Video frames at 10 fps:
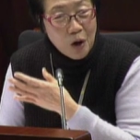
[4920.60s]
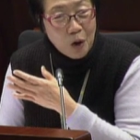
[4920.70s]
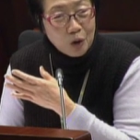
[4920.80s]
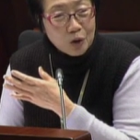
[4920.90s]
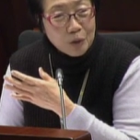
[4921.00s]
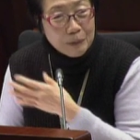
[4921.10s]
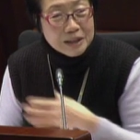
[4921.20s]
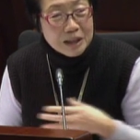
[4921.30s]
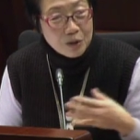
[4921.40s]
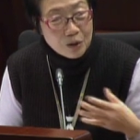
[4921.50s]
are
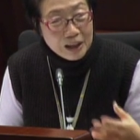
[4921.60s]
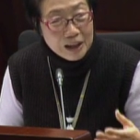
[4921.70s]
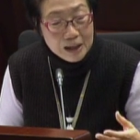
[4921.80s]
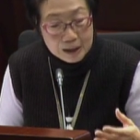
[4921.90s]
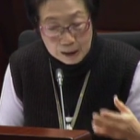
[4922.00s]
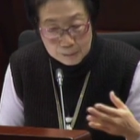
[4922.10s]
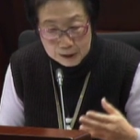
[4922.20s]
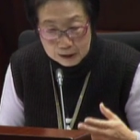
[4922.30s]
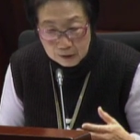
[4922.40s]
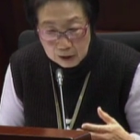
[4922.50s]
asking the HS
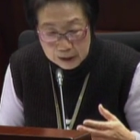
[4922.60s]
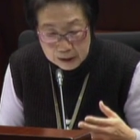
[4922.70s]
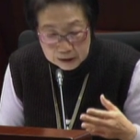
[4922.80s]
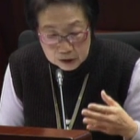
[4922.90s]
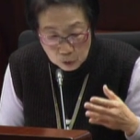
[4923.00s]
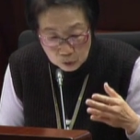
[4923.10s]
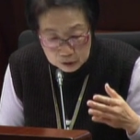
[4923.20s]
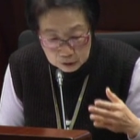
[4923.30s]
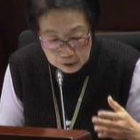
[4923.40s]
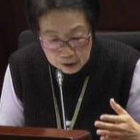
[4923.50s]
to do this.
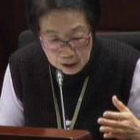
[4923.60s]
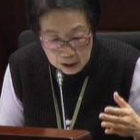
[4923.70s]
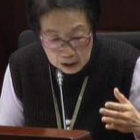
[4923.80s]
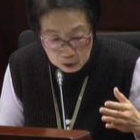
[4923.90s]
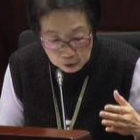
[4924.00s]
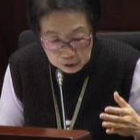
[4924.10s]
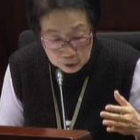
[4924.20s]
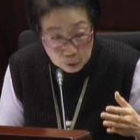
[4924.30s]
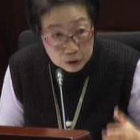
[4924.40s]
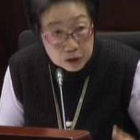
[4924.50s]
The residents are
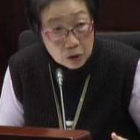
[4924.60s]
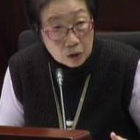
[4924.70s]
happy.